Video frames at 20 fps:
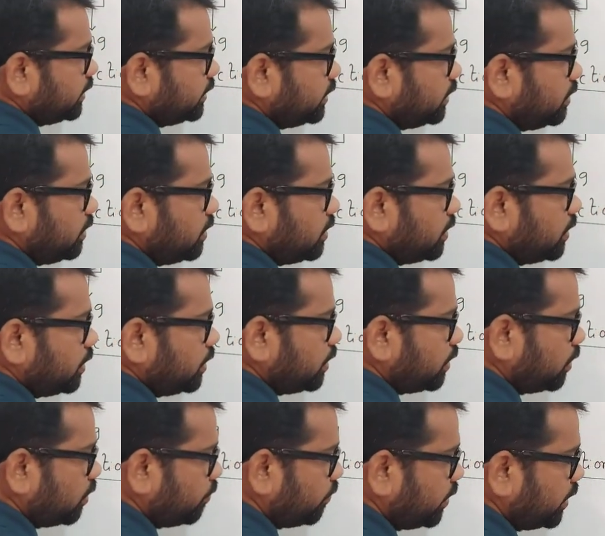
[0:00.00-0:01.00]
In the
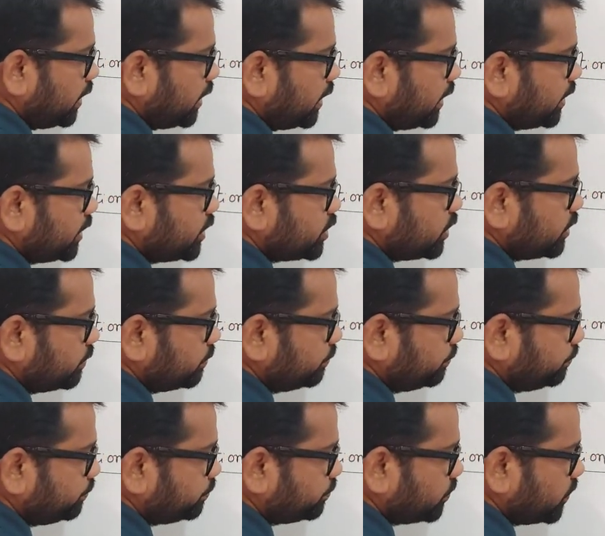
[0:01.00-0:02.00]
downward
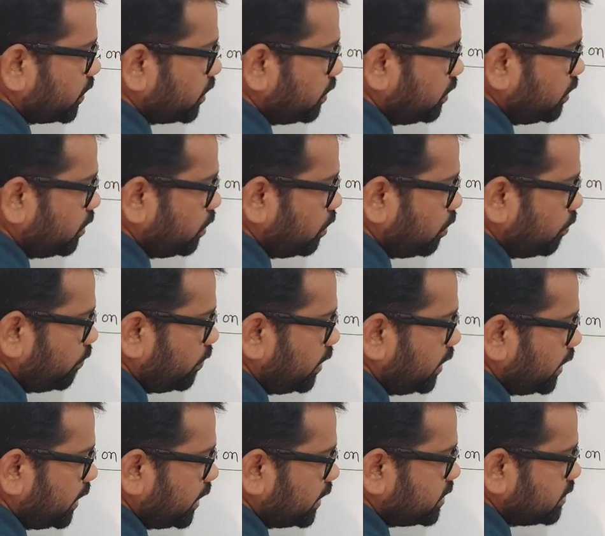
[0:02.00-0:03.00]
direction.
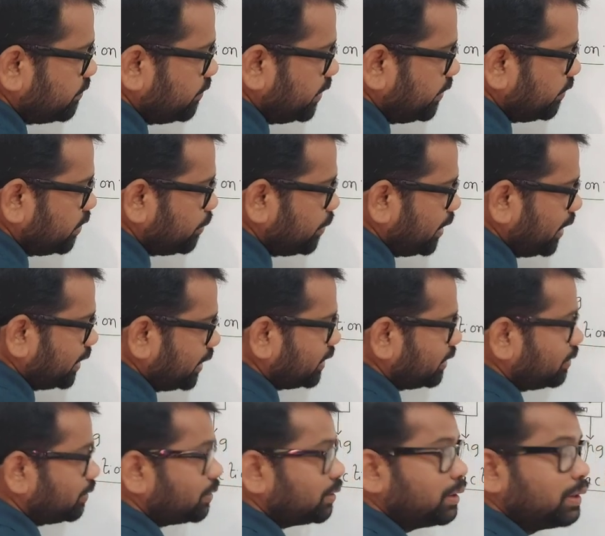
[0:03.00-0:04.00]
Downward direction weight will be
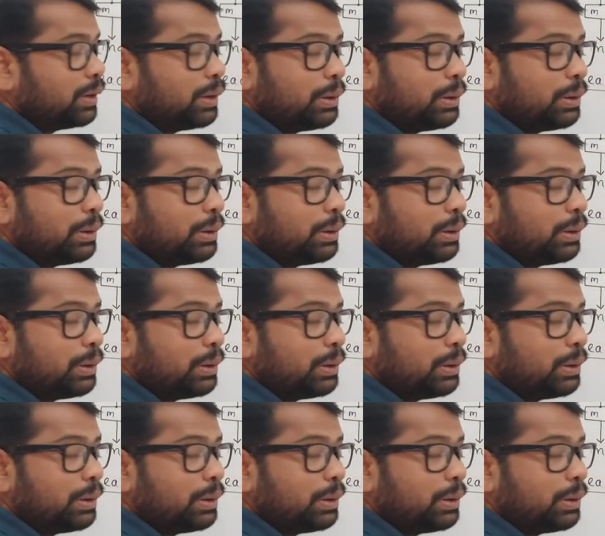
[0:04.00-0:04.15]
acting.